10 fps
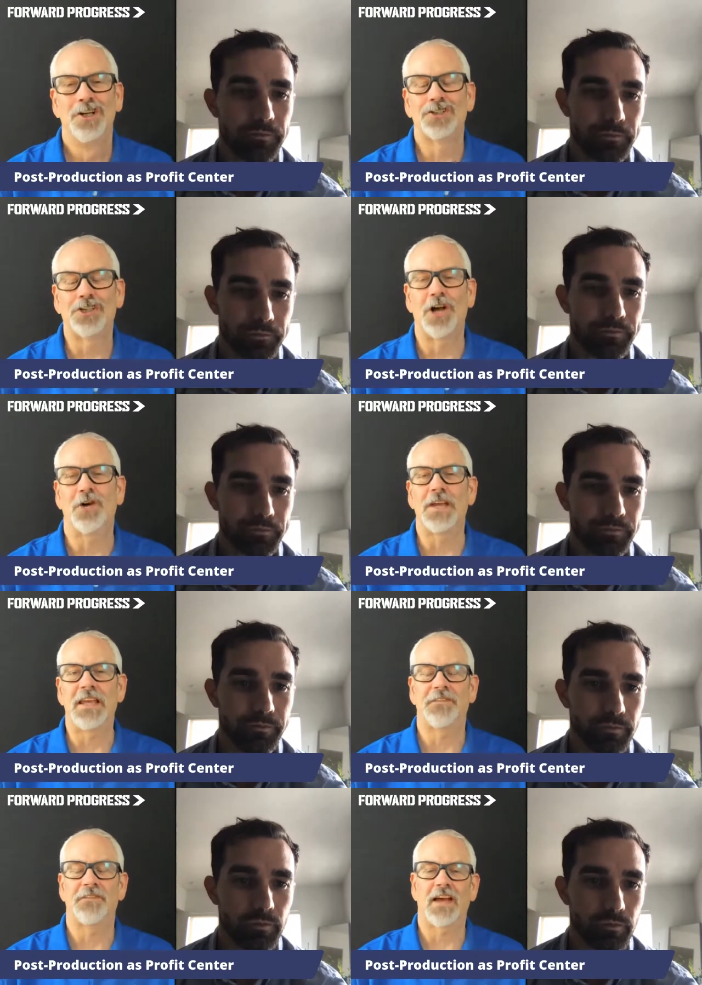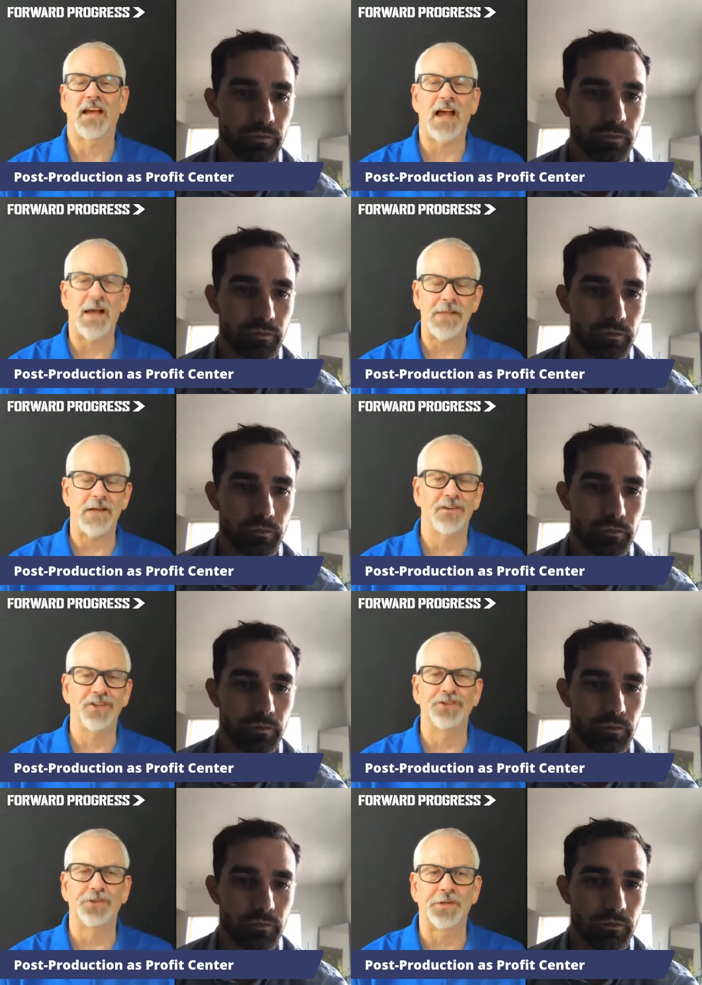Speaker 1: so if uh, I'm not
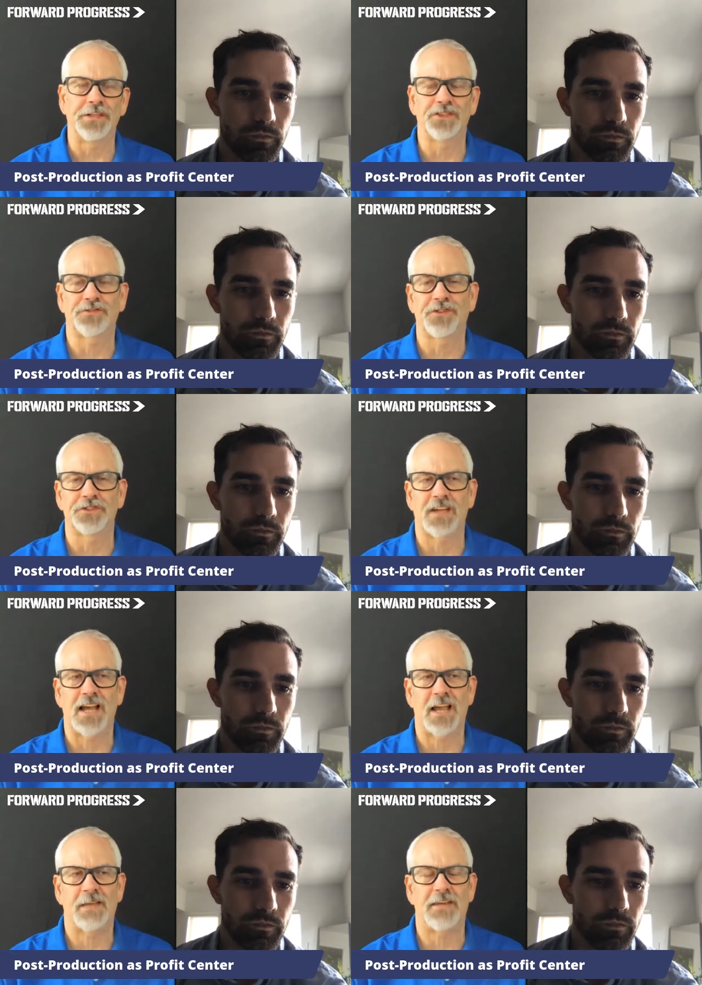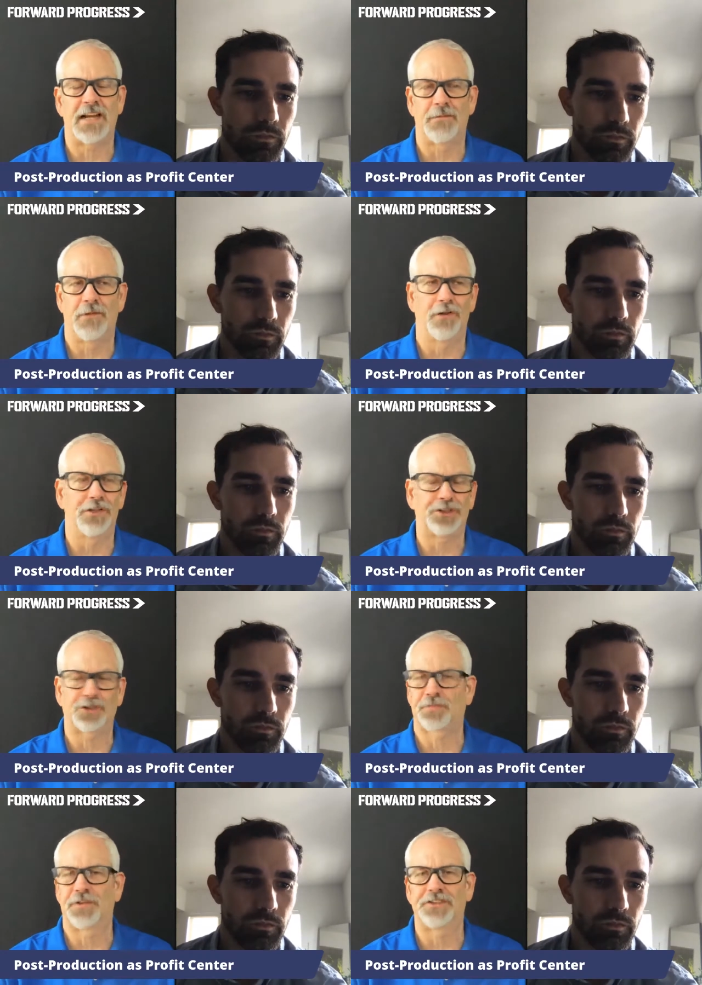really doing this full time and I'm only
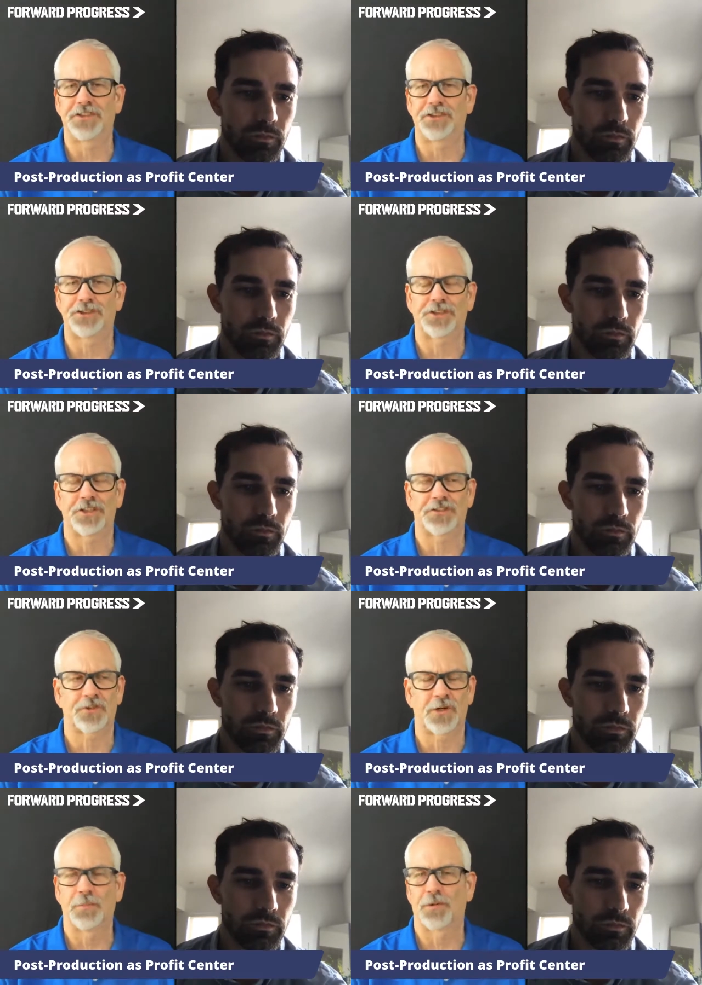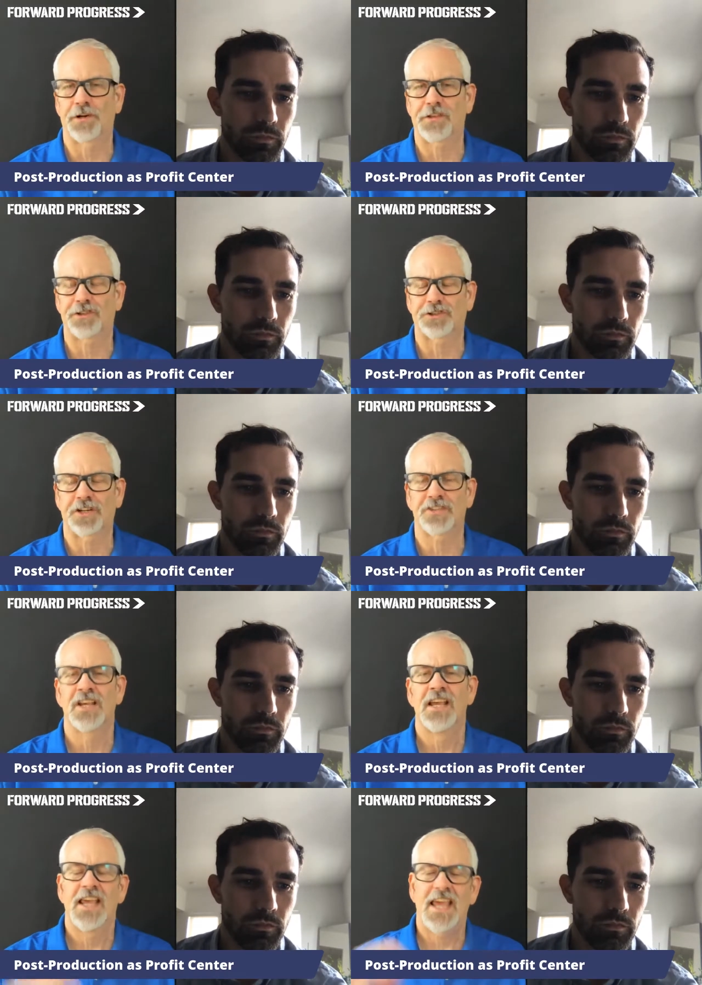just printing the shirts or embroidering the shirts,
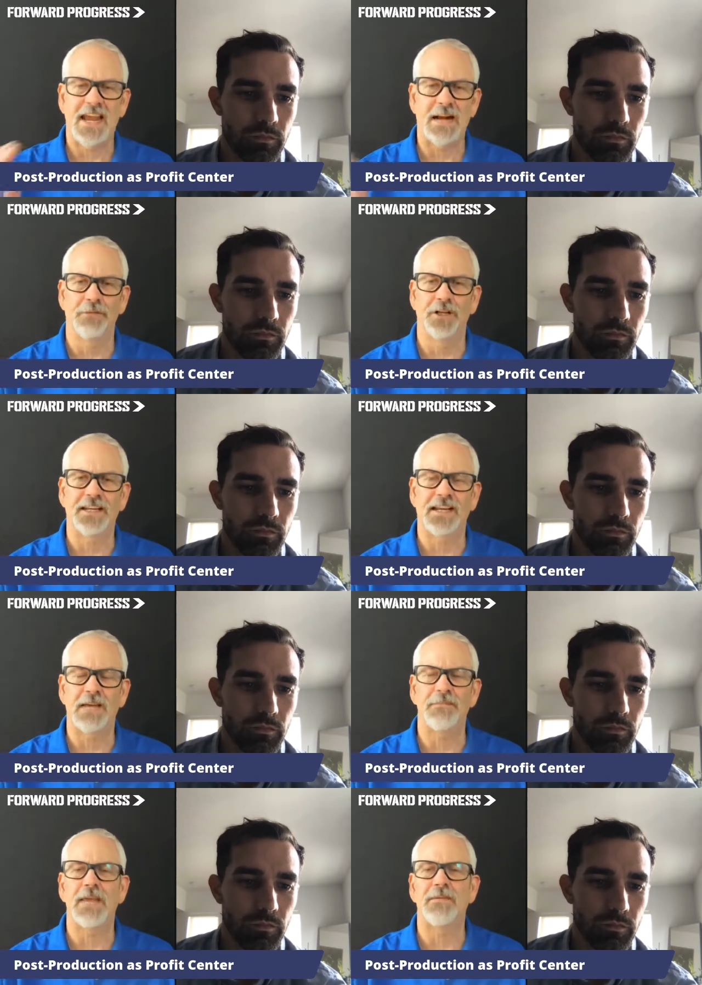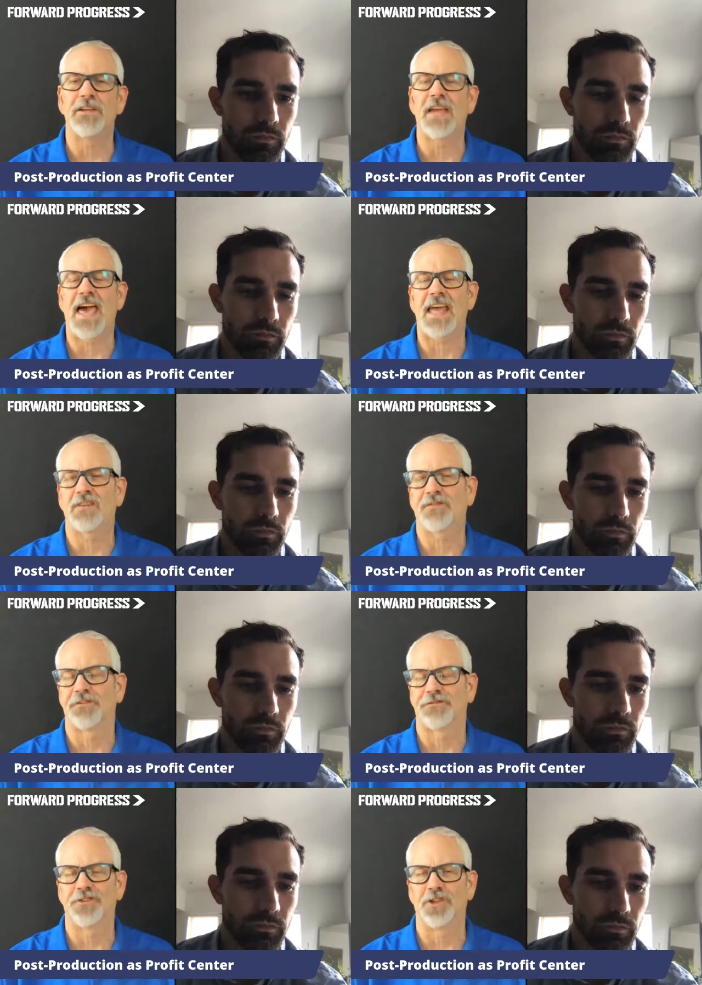and I'm looking at maybe adding
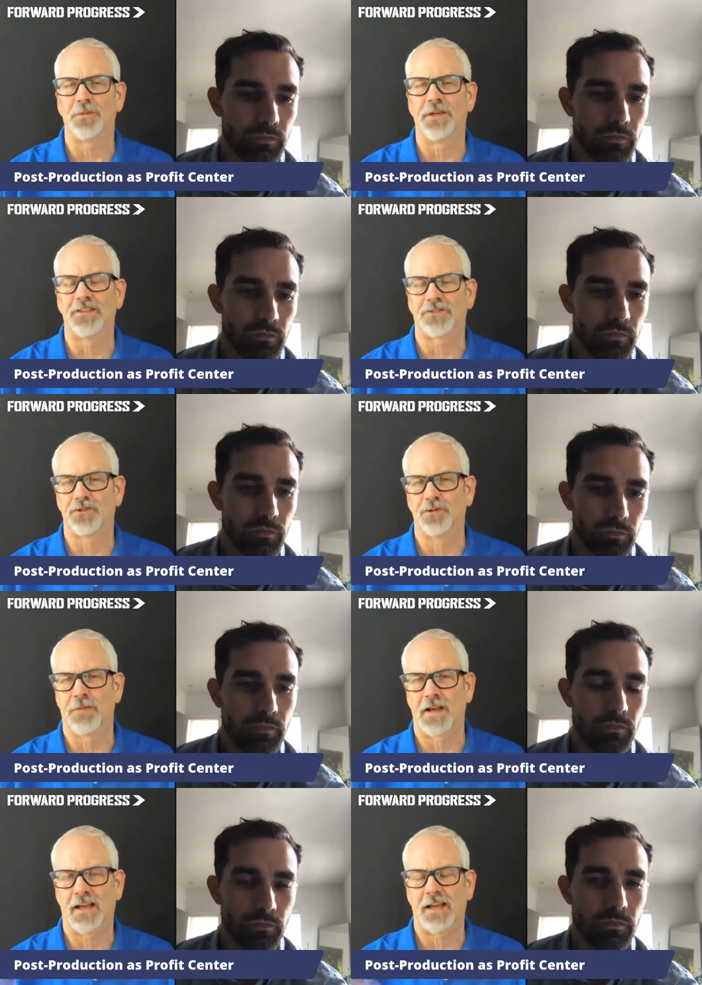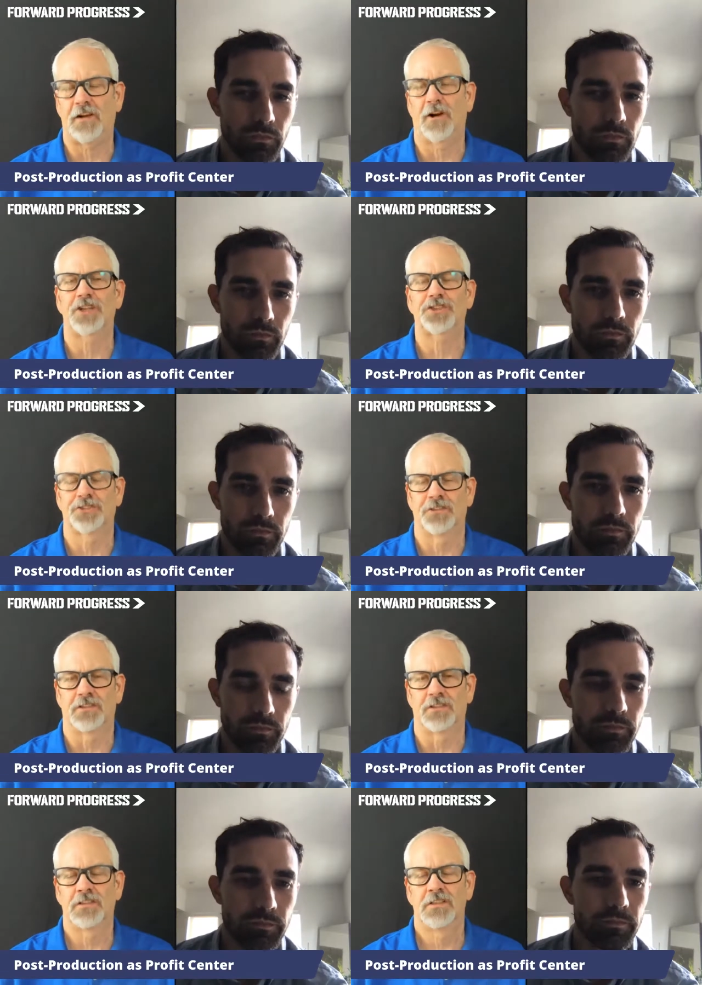fulfillment to my
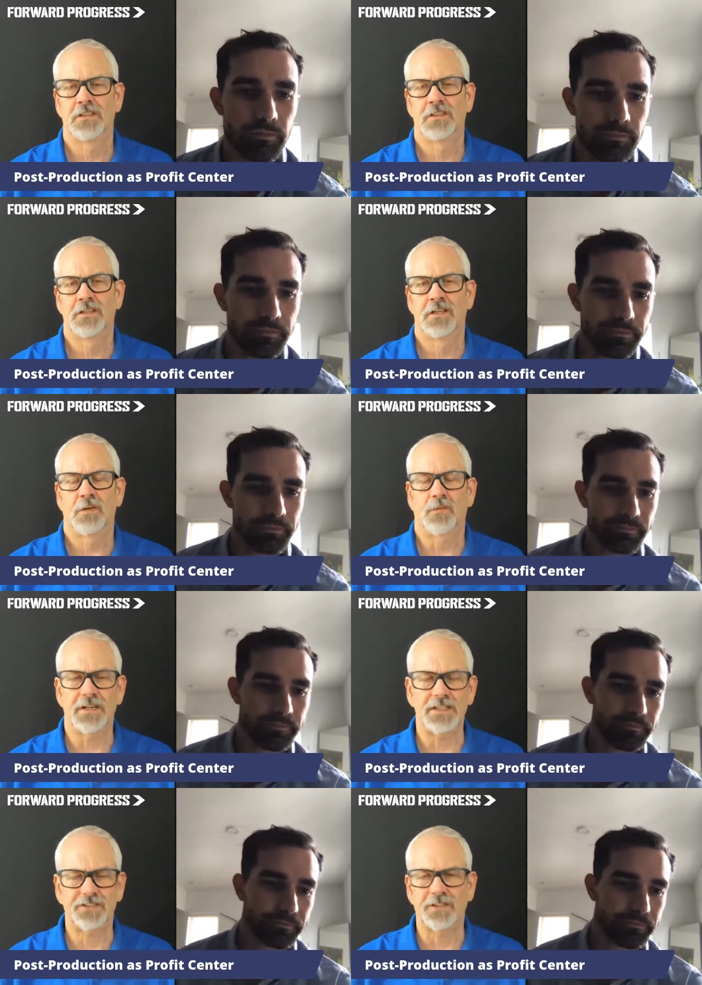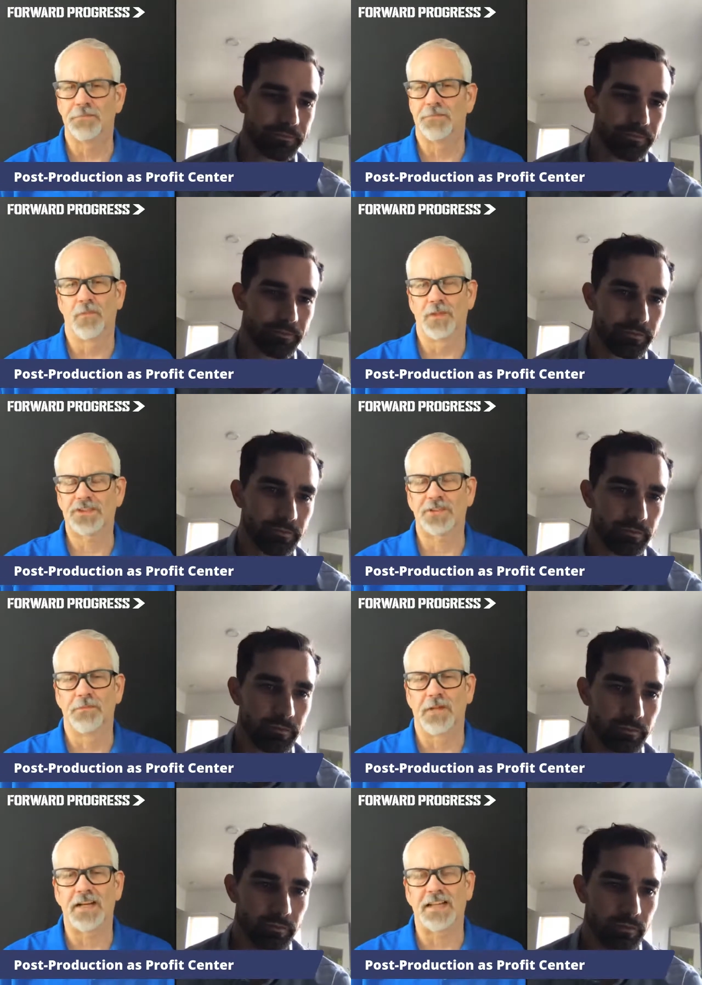arsenal. Mm-hmm. What is the what's the money